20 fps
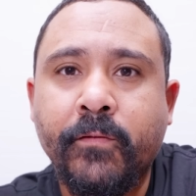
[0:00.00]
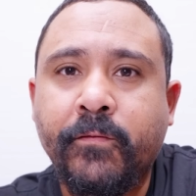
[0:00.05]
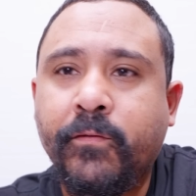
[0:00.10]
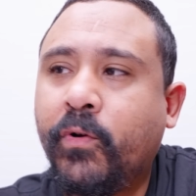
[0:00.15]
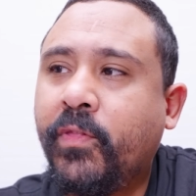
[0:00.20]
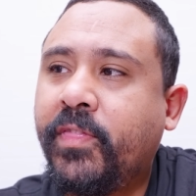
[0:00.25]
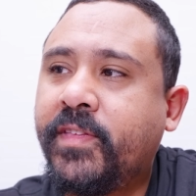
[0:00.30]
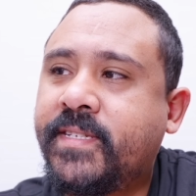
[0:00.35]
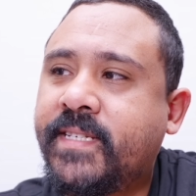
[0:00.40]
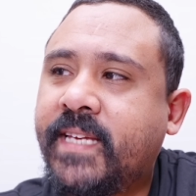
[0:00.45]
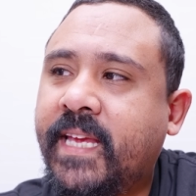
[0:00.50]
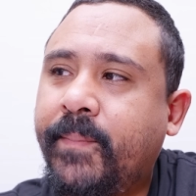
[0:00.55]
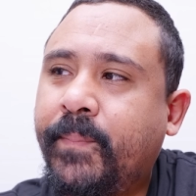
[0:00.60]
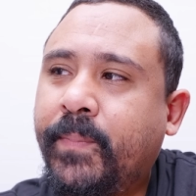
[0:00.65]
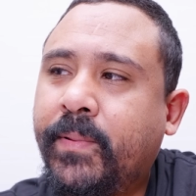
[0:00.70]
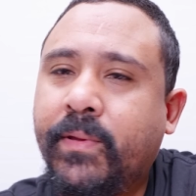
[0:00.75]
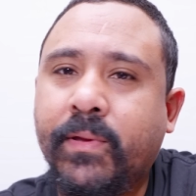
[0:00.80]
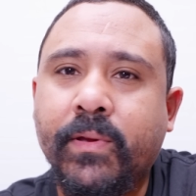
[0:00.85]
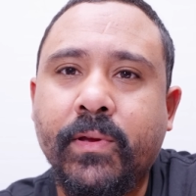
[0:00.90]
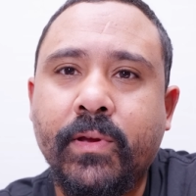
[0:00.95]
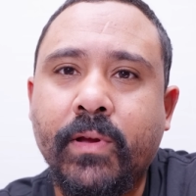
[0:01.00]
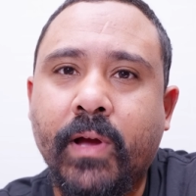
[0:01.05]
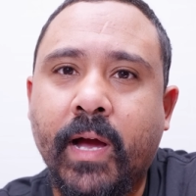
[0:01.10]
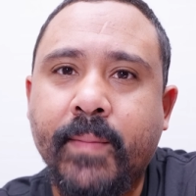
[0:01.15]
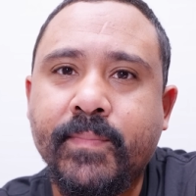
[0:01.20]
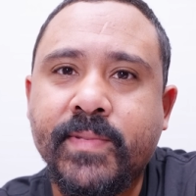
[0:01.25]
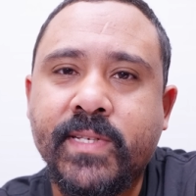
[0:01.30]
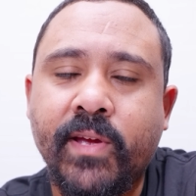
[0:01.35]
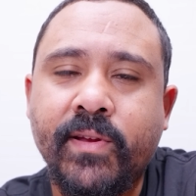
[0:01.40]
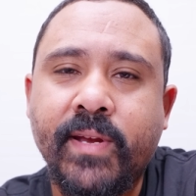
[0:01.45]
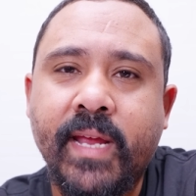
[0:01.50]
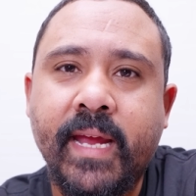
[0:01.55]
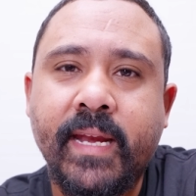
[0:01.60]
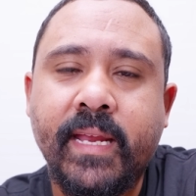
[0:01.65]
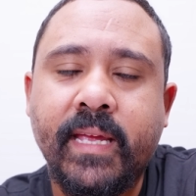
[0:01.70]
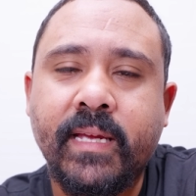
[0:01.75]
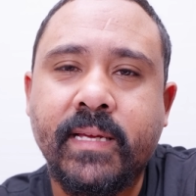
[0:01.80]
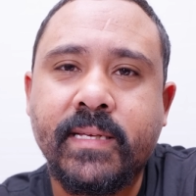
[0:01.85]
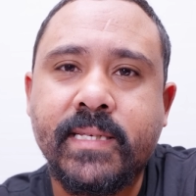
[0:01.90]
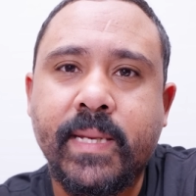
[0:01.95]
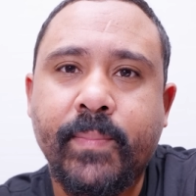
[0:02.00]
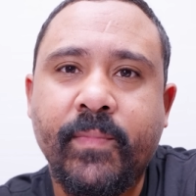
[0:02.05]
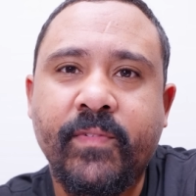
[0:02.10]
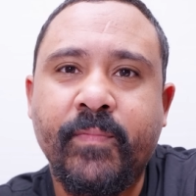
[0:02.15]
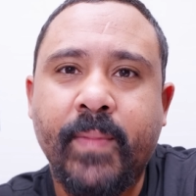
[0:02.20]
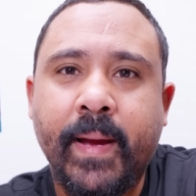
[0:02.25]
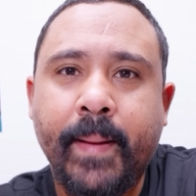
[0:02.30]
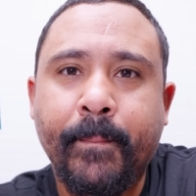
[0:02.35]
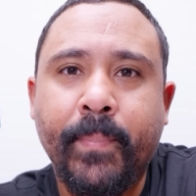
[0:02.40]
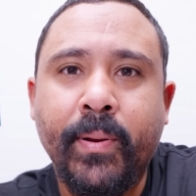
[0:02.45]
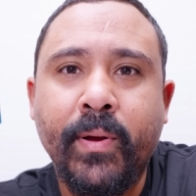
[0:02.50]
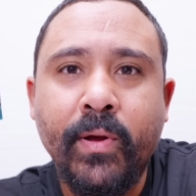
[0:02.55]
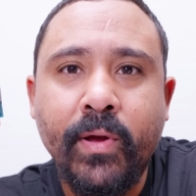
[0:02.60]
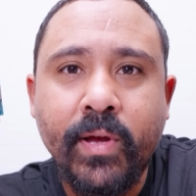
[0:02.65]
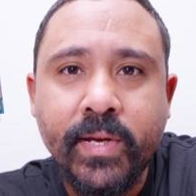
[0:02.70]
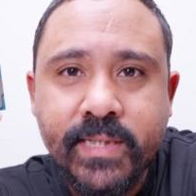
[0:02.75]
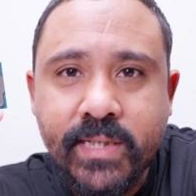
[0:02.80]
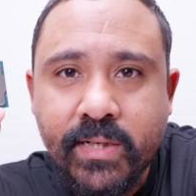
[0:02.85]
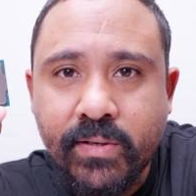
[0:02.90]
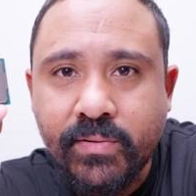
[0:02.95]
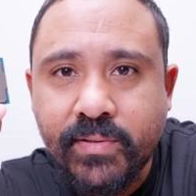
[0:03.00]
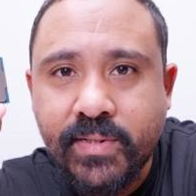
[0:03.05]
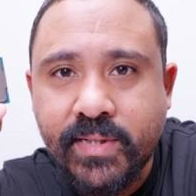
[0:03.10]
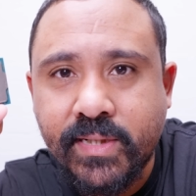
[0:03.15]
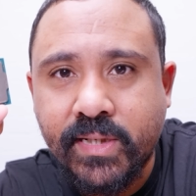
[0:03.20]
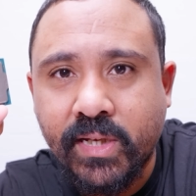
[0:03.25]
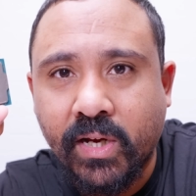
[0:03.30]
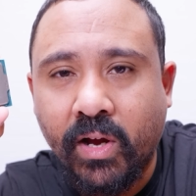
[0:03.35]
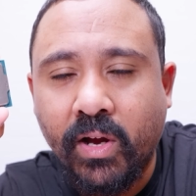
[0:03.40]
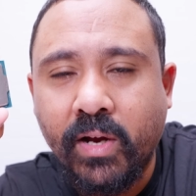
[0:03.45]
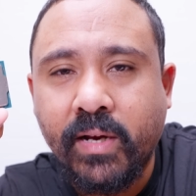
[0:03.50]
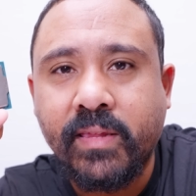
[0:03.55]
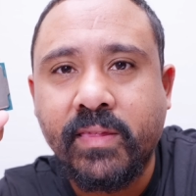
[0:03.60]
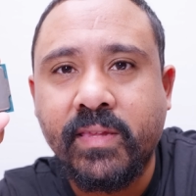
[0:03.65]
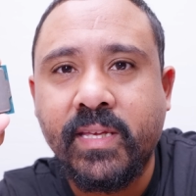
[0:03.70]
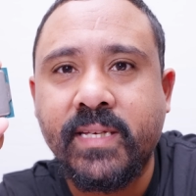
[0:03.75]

For the CPU, I'm donating some of my personal stock.